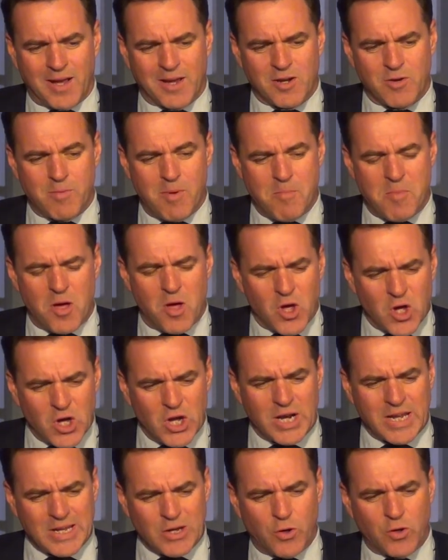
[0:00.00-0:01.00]
I can remember
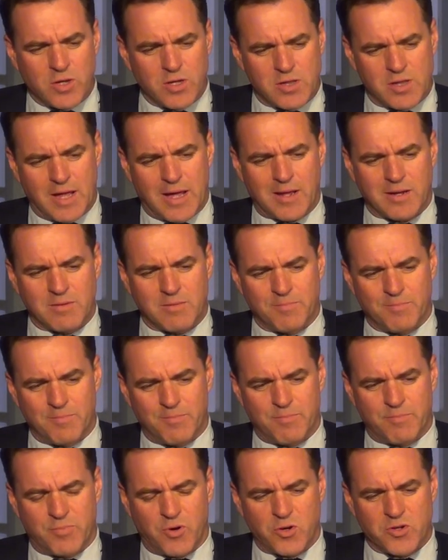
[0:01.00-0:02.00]
early on in that
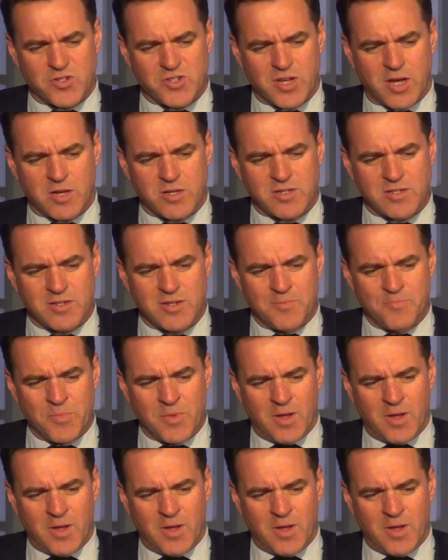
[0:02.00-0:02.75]
process,